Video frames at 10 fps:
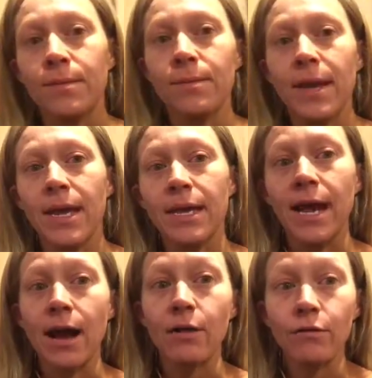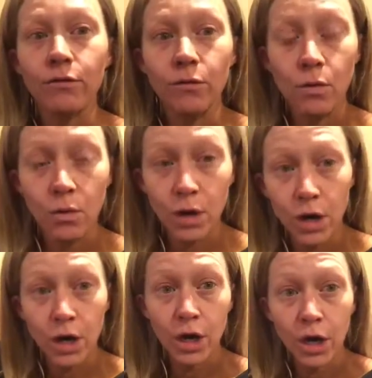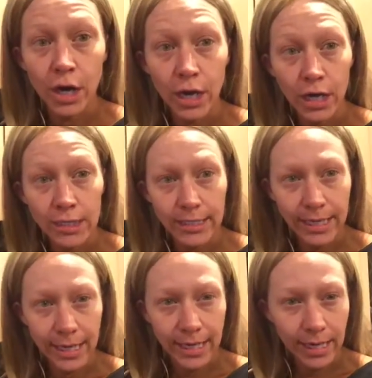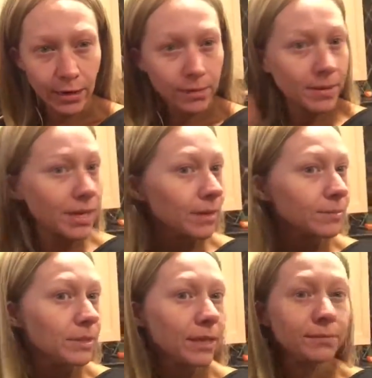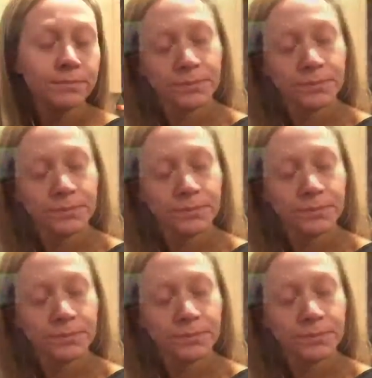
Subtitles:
head out to get hair and makeup done.